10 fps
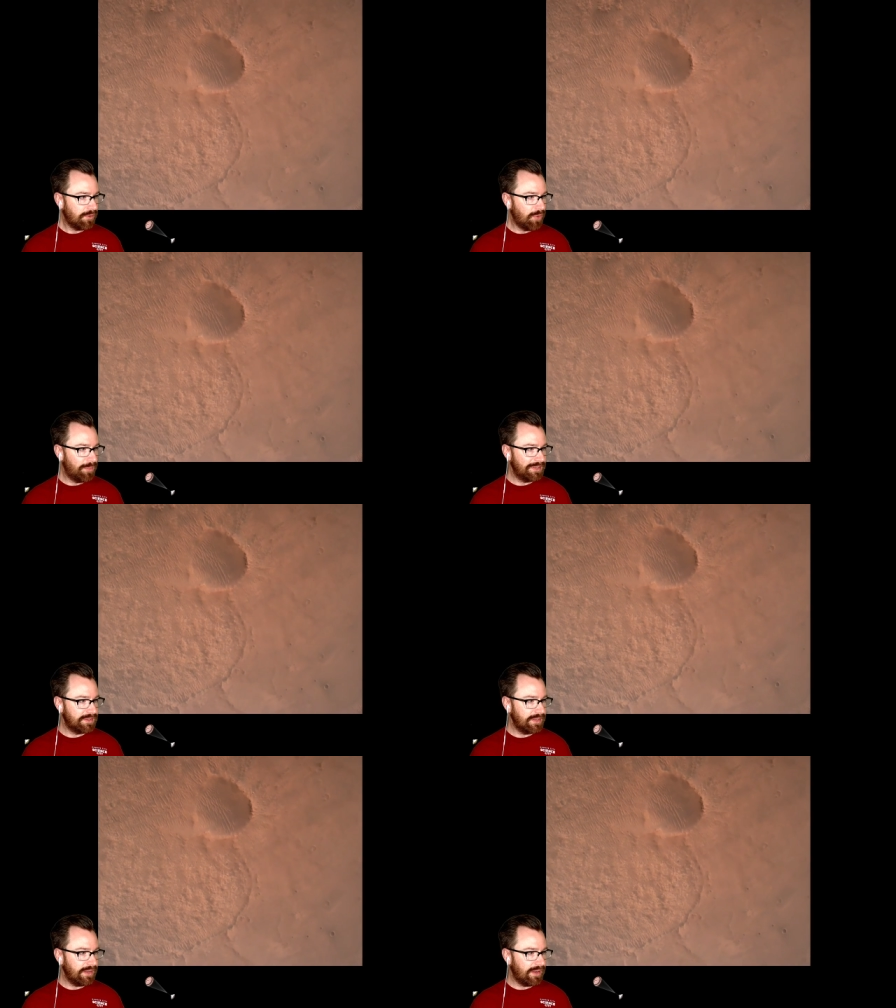a moment,
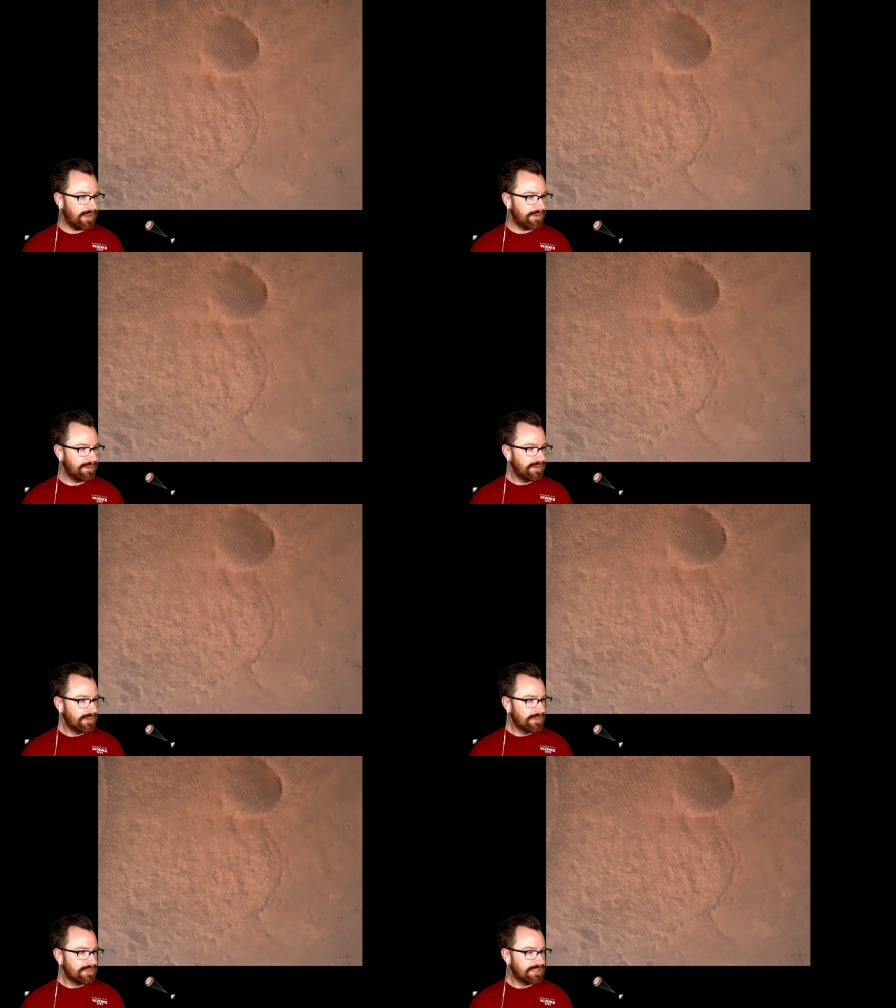the uh,
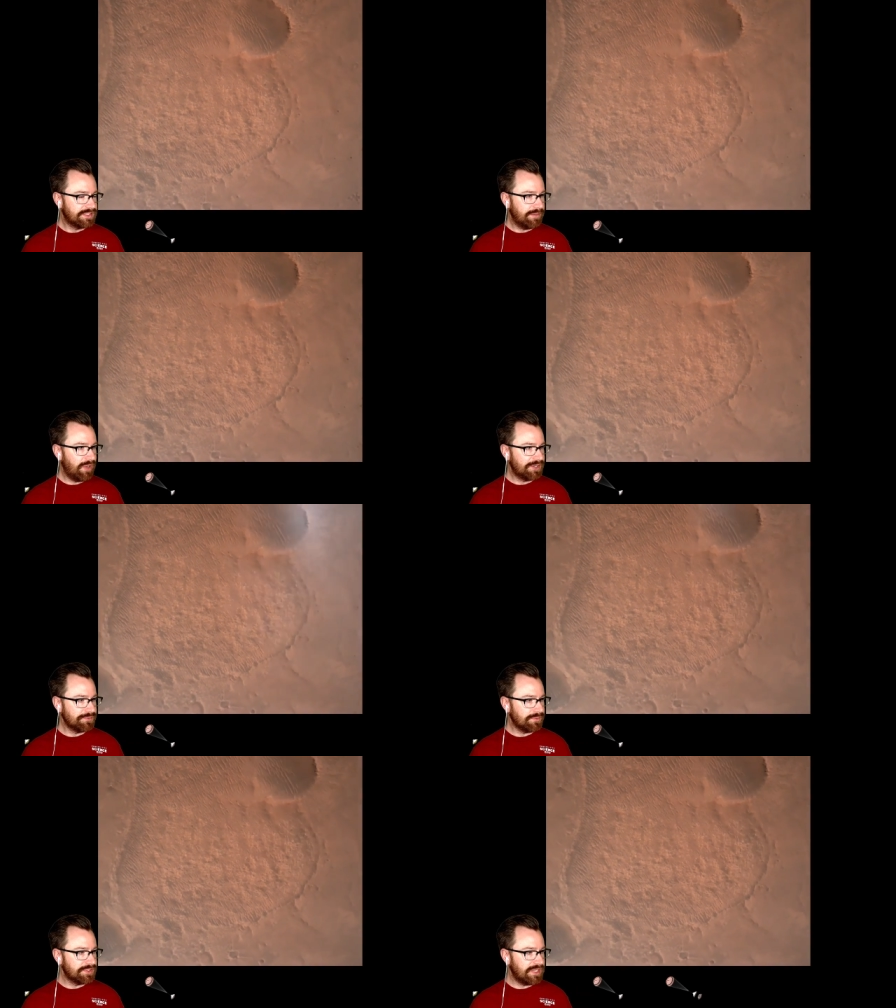descent
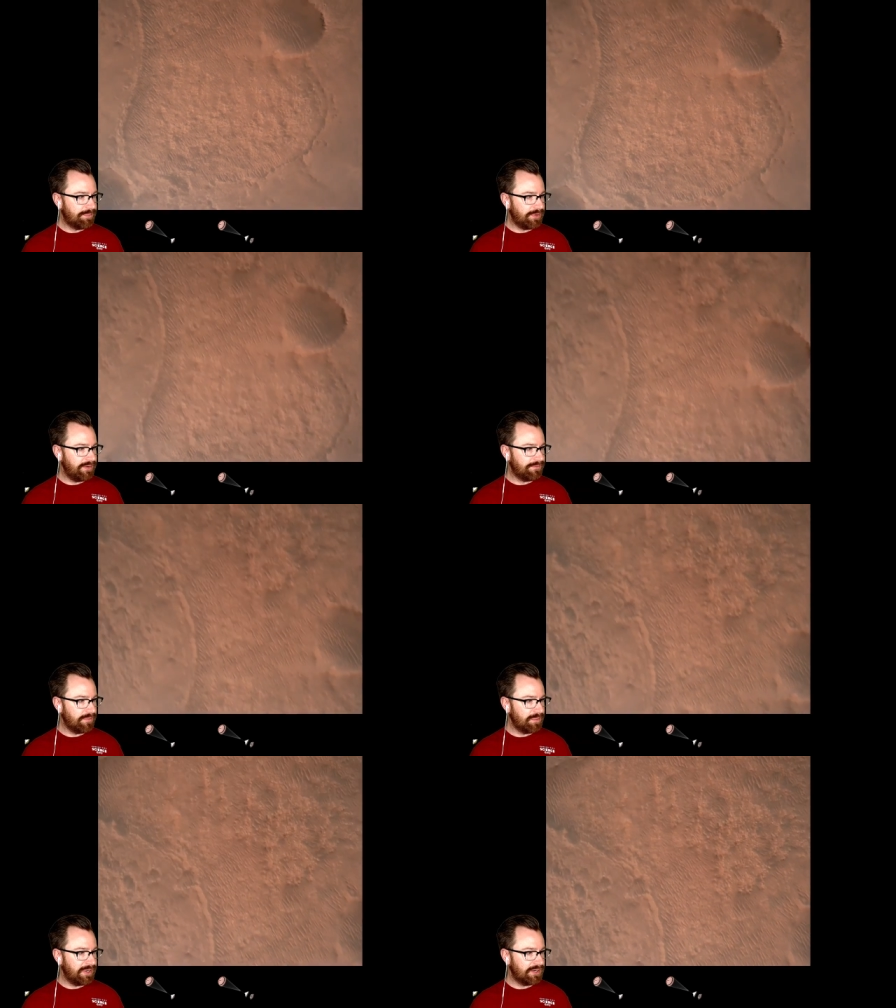module will separate
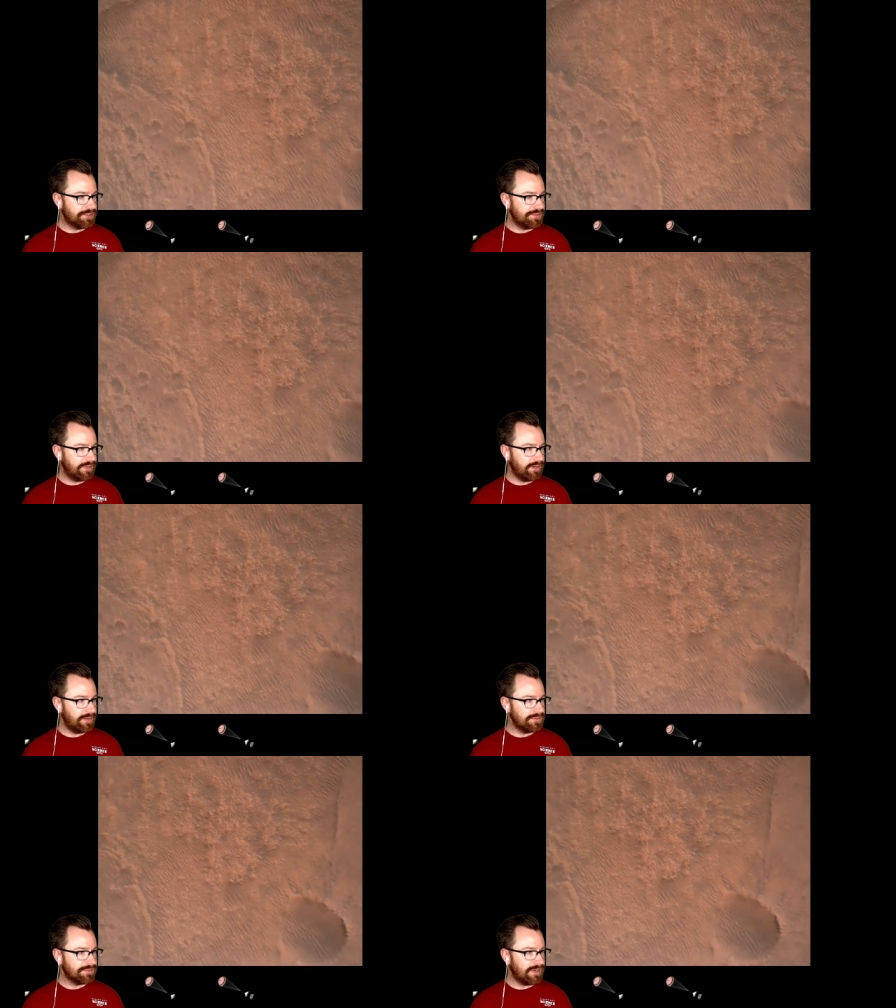from the parachute. There
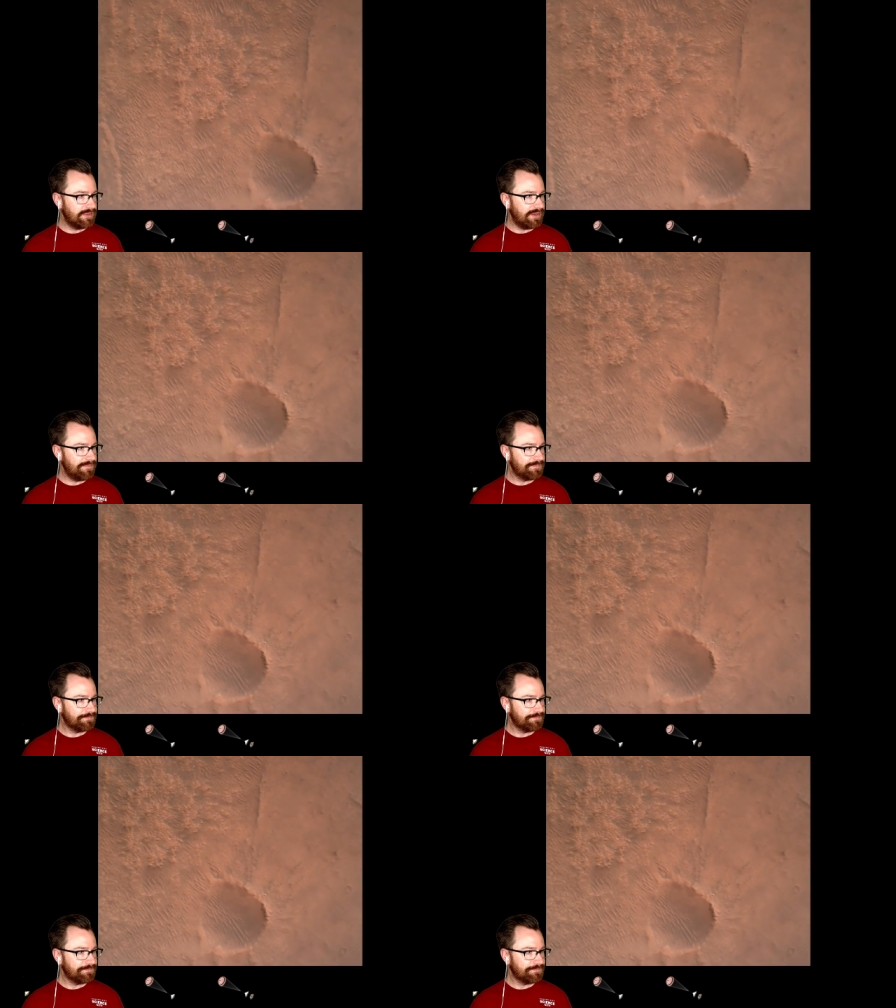goes, right there.